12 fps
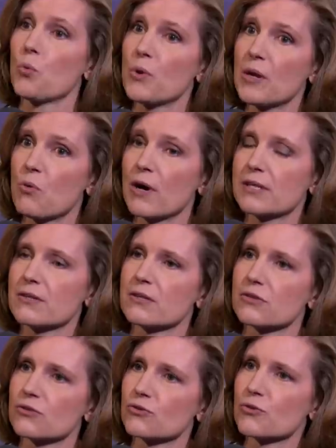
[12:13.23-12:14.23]
we want to
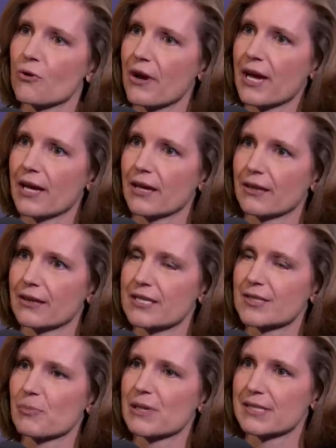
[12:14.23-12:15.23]
destroy
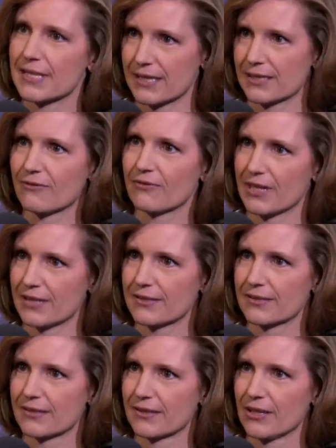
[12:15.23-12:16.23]
this
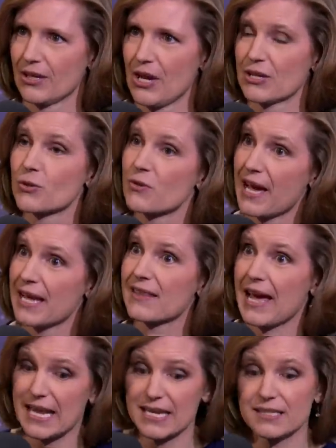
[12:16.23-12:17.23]
possessiveness. Wait, so
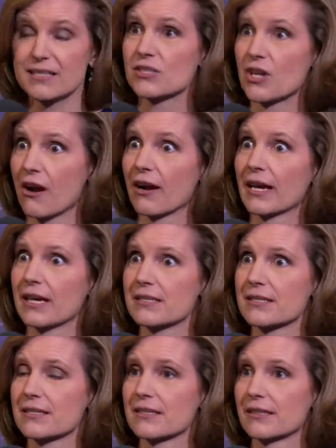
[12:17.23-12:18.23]
the
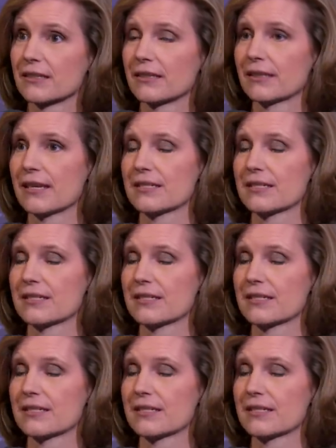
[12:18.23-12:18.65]
feminist who is